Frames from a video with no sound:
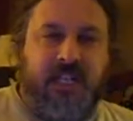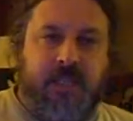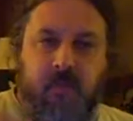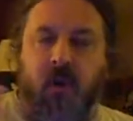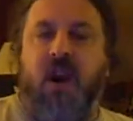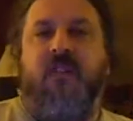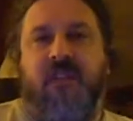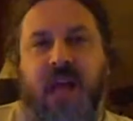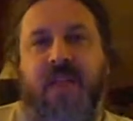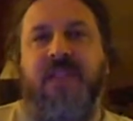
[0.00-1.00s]
And more
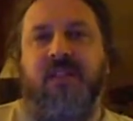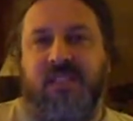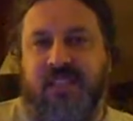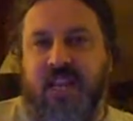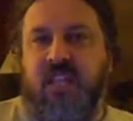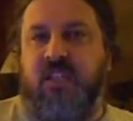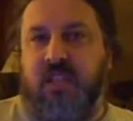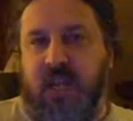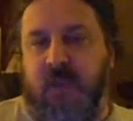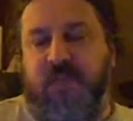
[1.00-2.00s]
often not, they'll set it
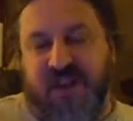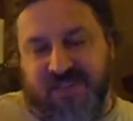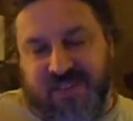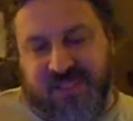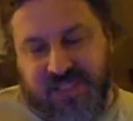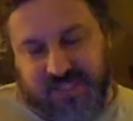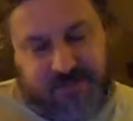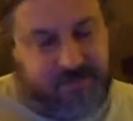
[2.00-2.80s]
to their preferences